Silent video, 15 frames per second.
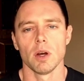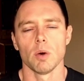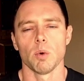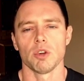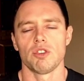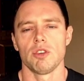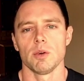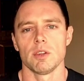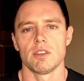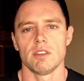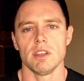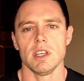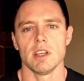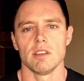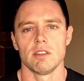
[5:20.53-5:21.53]
what you would
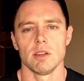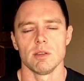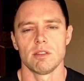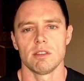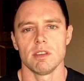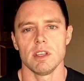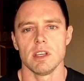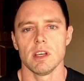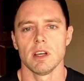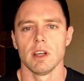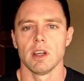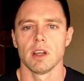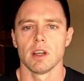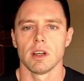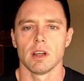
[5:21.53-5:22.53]
see is you'd see
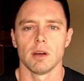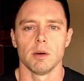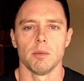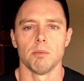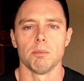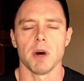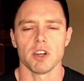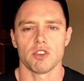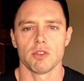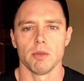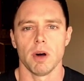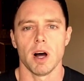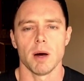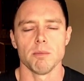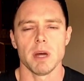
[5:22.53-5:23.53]

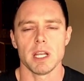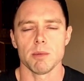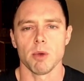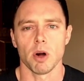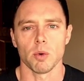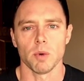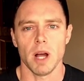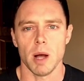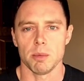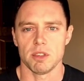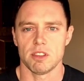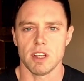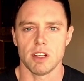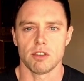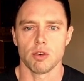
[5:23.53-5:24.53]
many more reps,
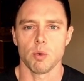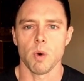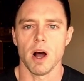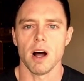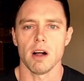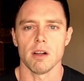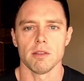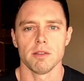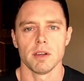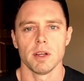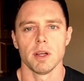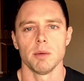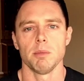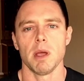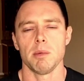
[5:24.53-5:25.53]
say 12,
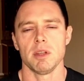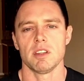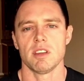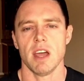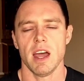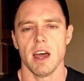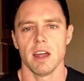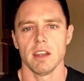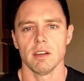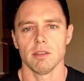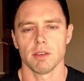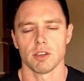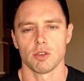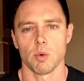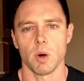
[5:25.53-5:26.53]
maybe 10
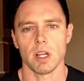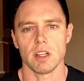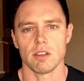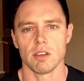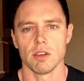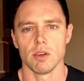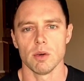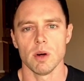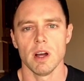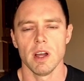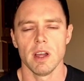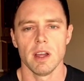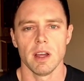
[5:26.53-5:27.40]
for 22,